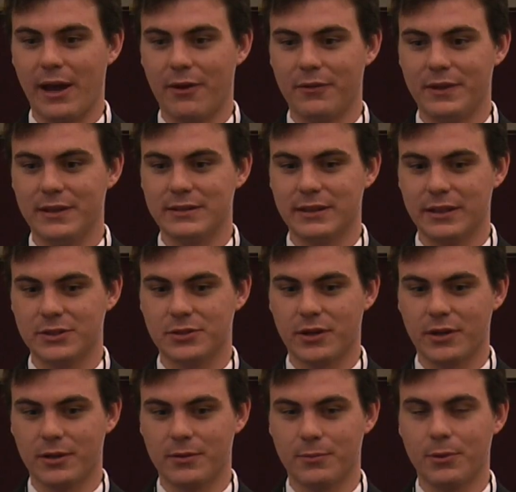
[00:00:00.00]
how these
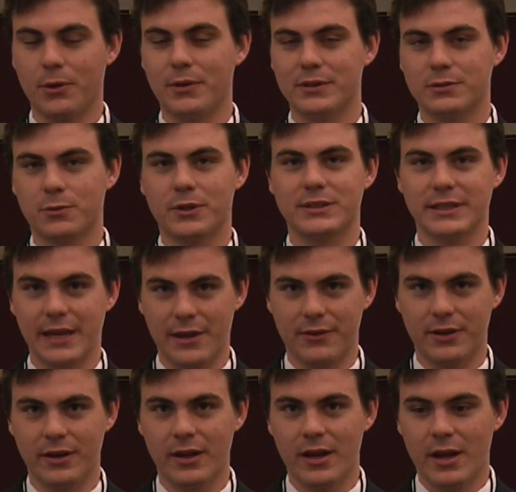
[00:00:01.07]
electronic components work
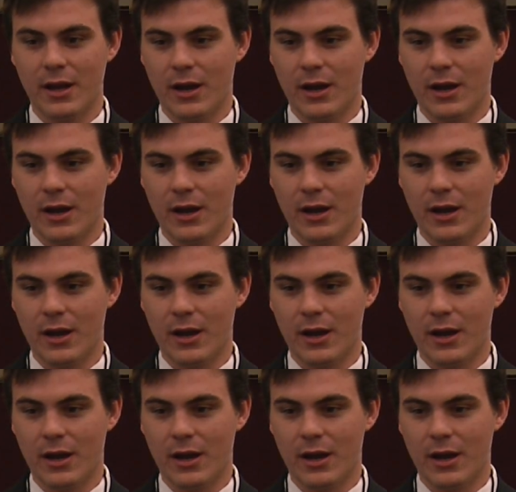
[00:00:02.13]
together.